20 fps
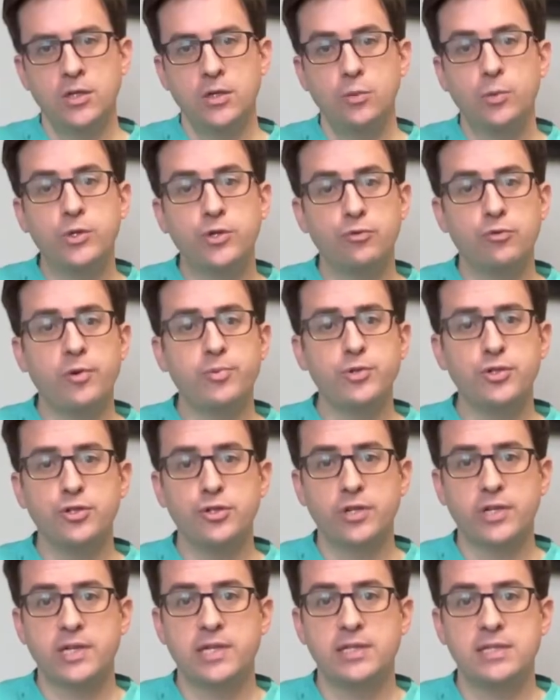When you rupture
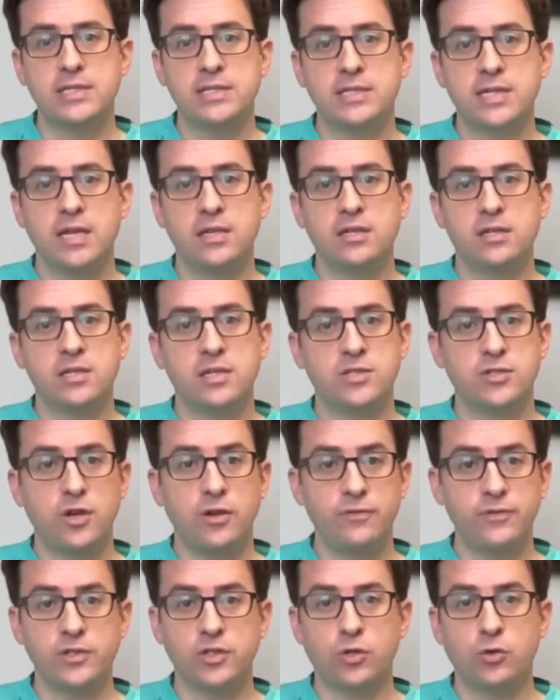your Achilles tendon, it's
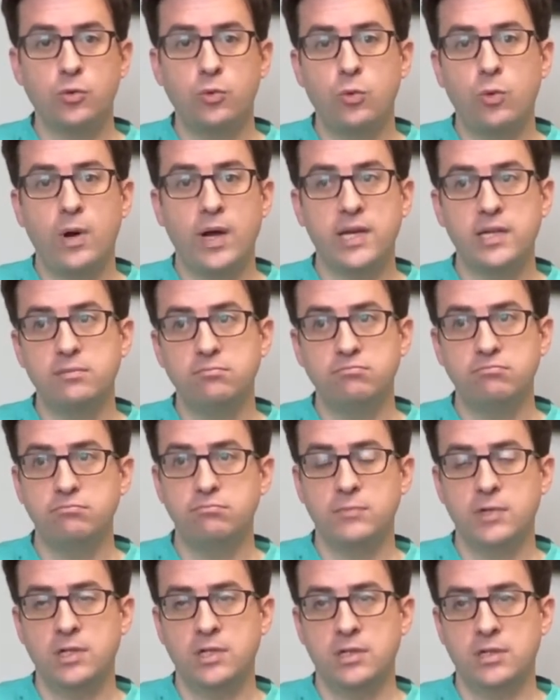often quite
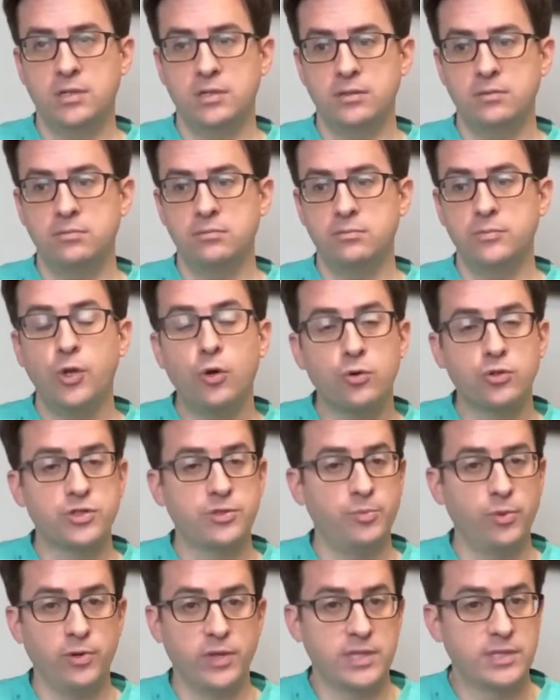uh,
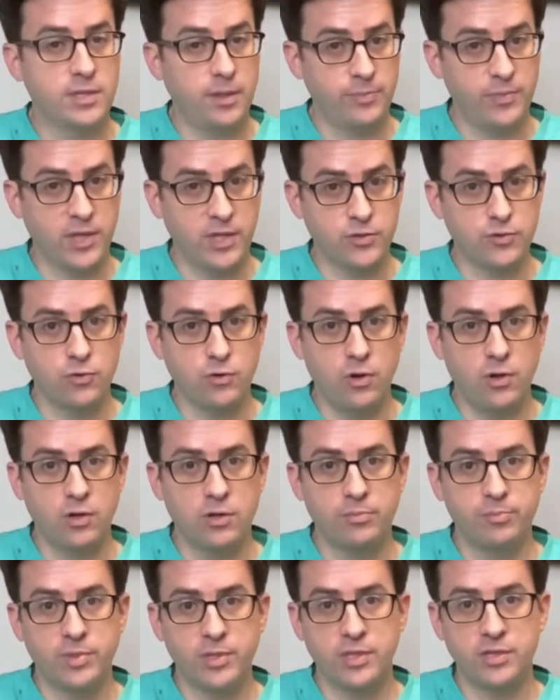noticeable that something's
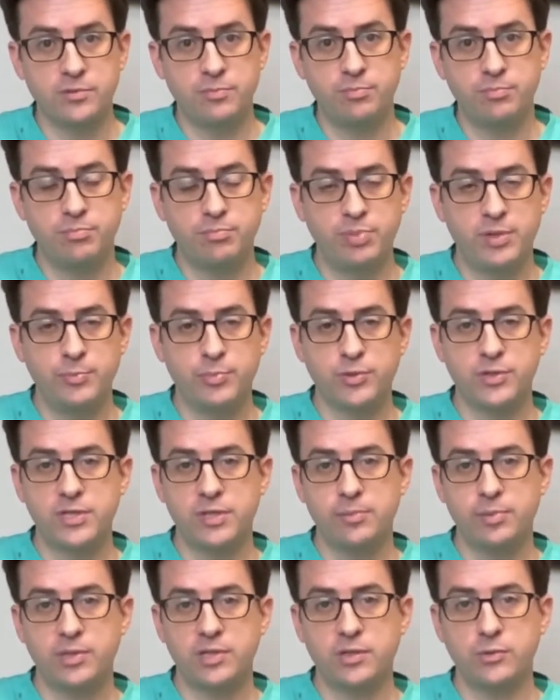wrong because people
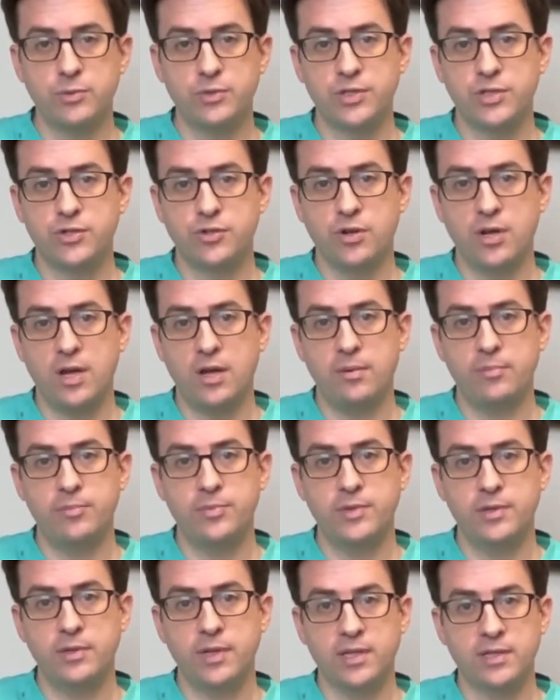typically will describe
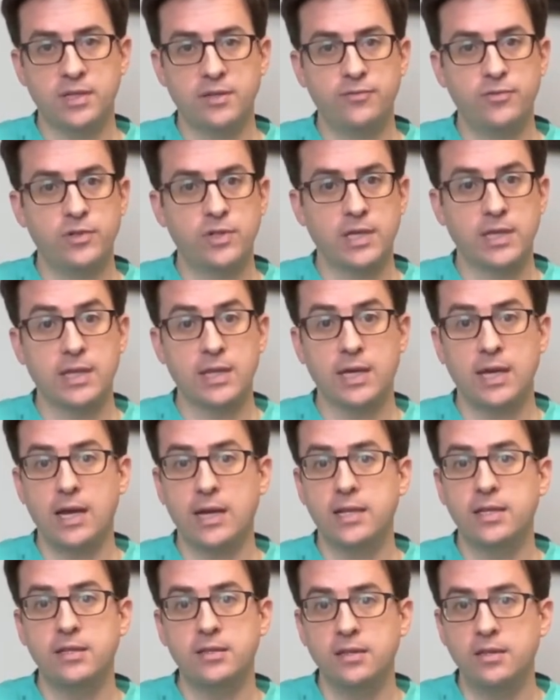like they feel like they
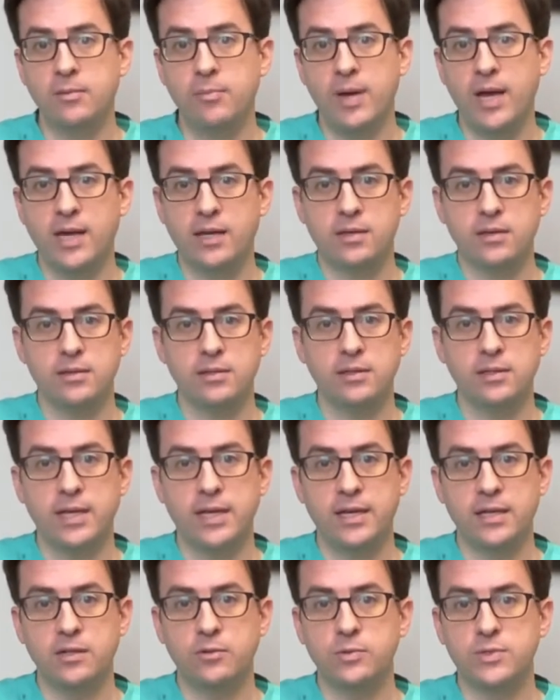got hit in the back of the
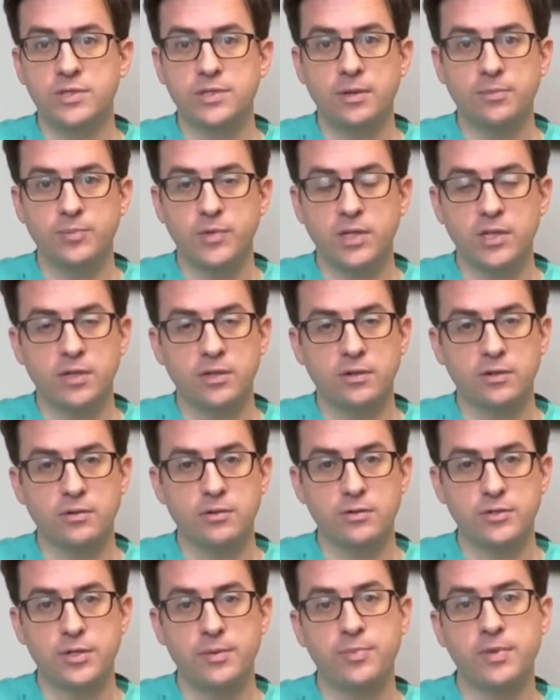leg with something or,
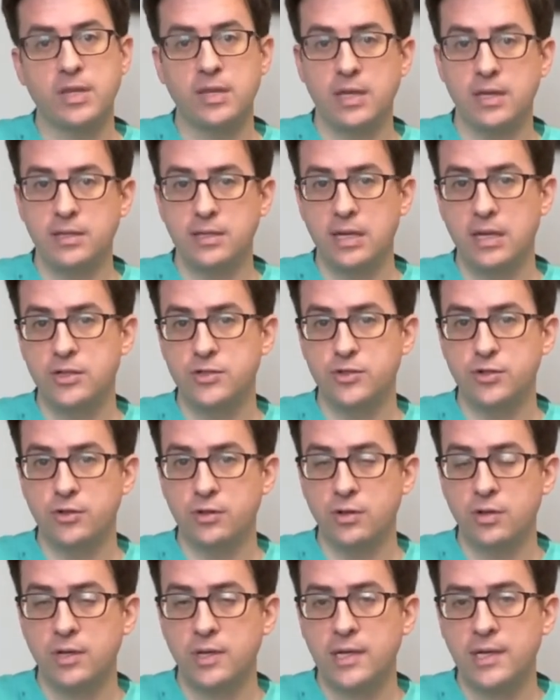or something of that
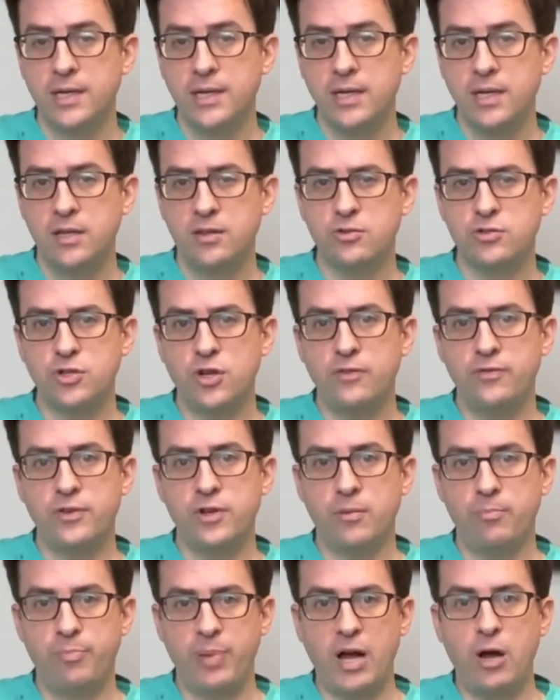nature. And there's often
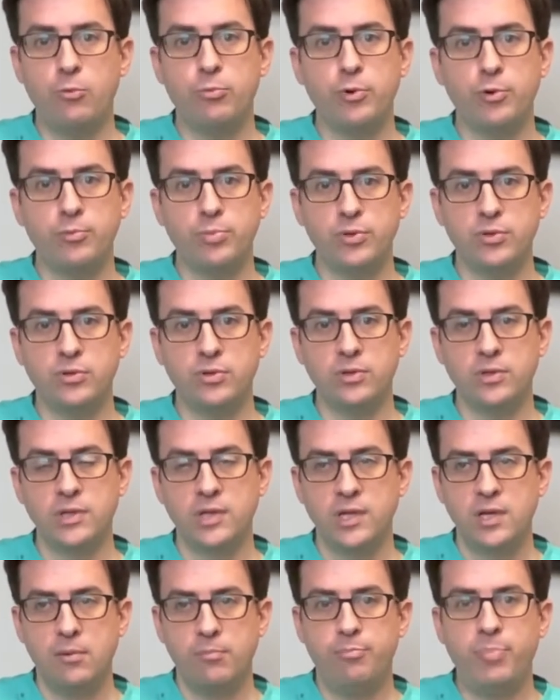a palpable
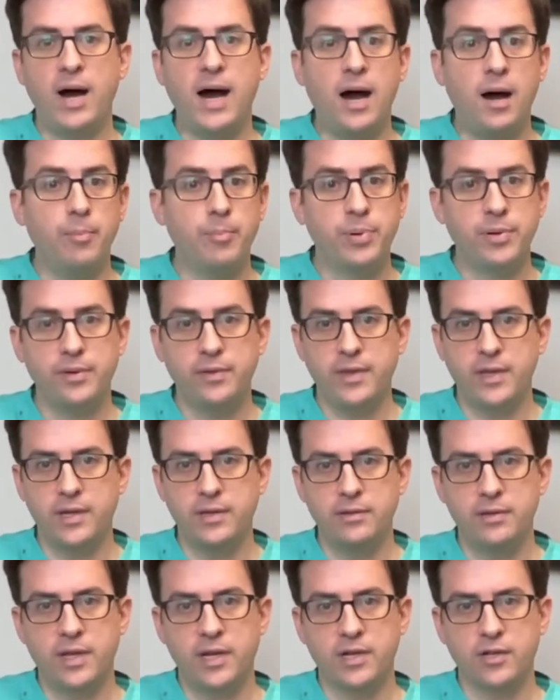pop
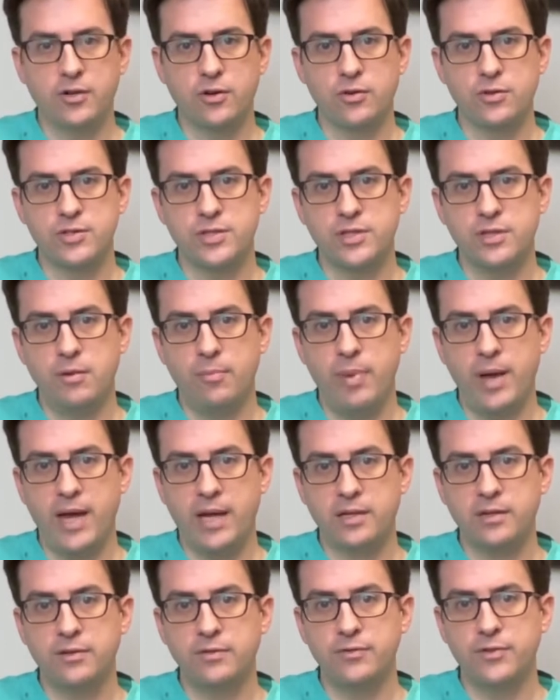that, that occurs in the
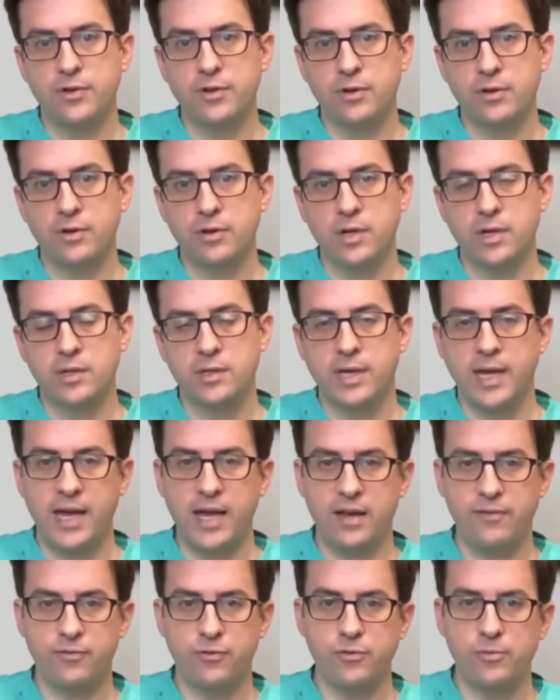back of your uh,
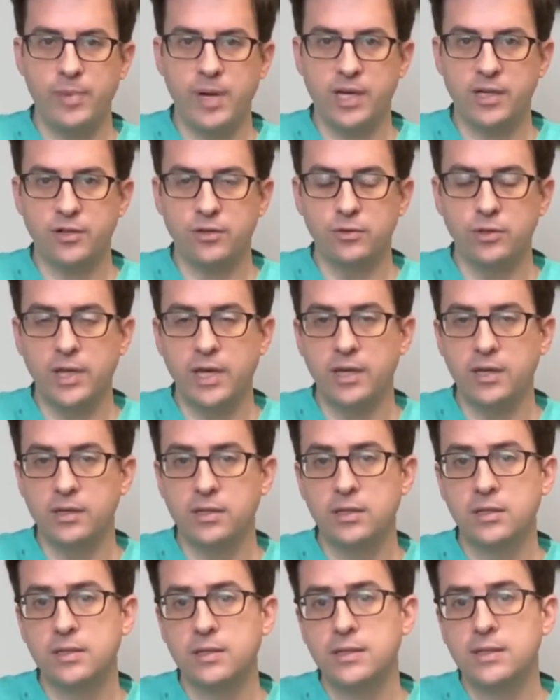calf or the back of your leg.
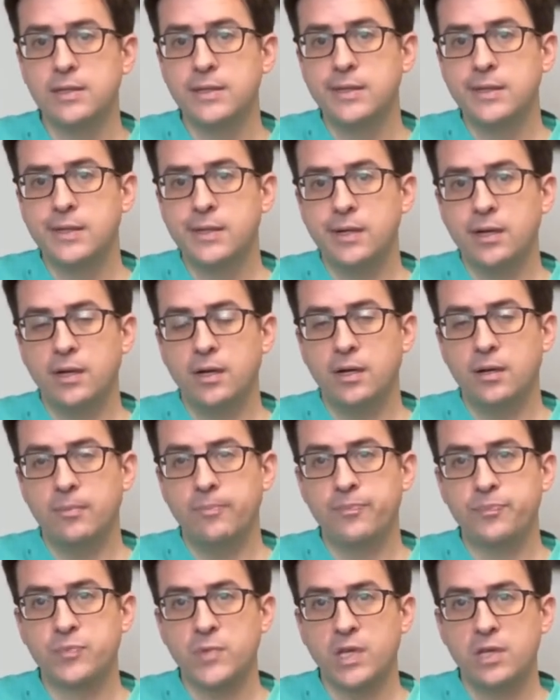
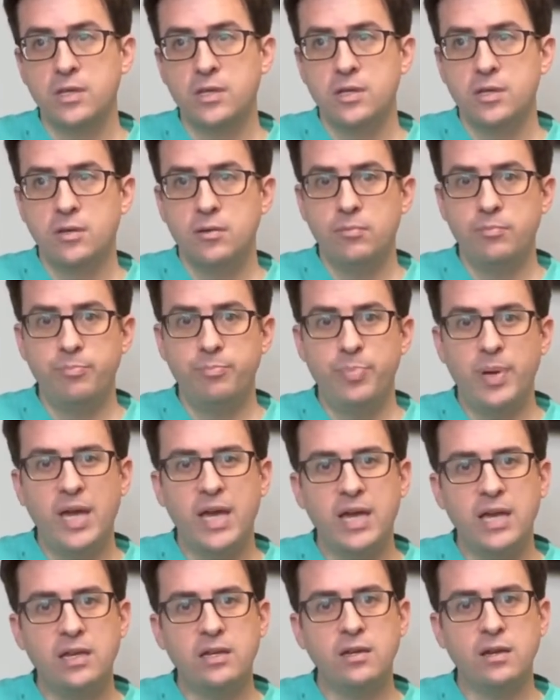Um,
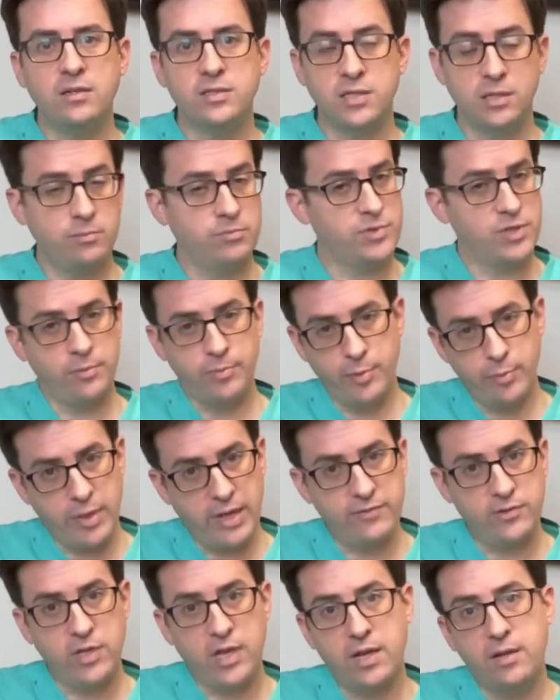pain, some, some people
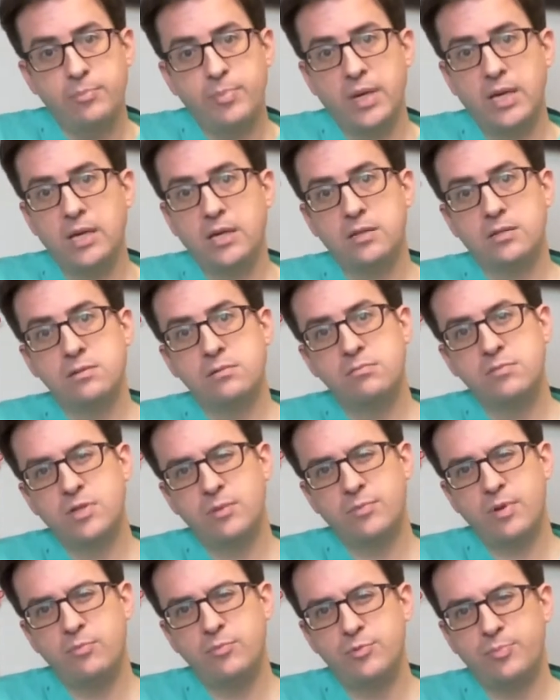have a lot of pain.
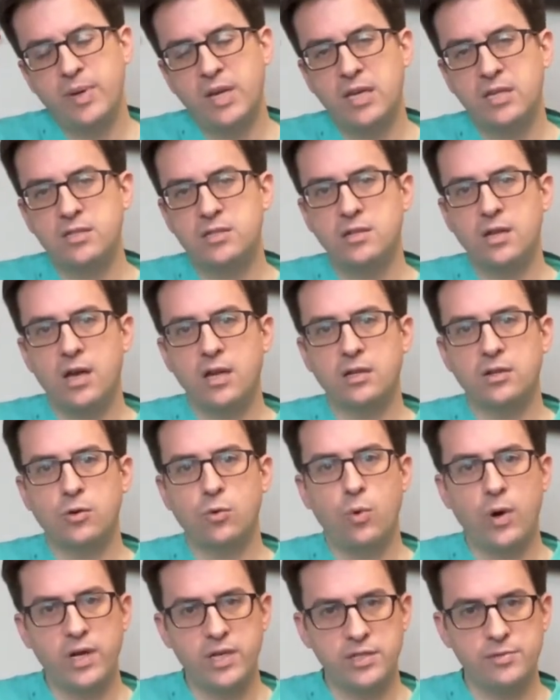Sometimes pain's not
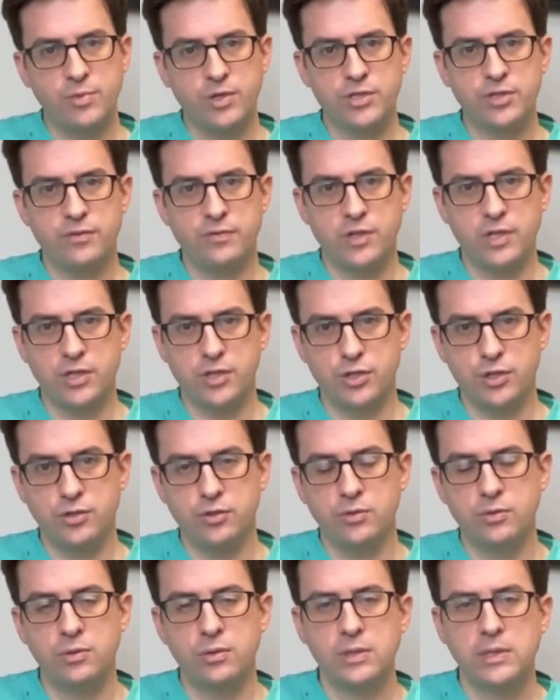quite as much of an
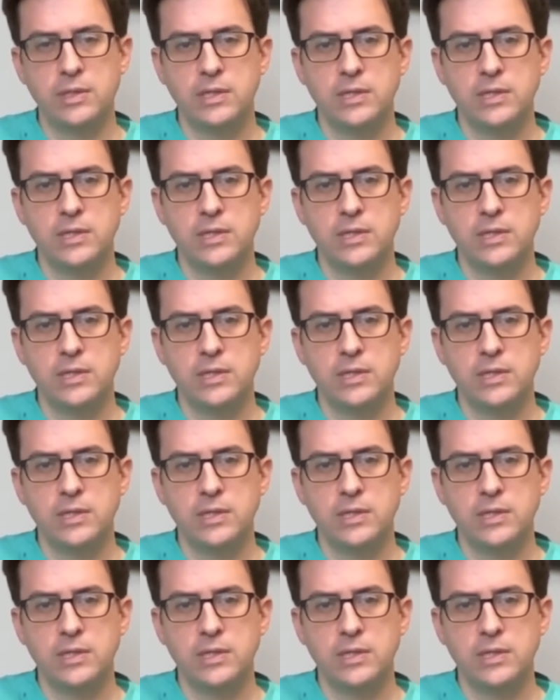issue.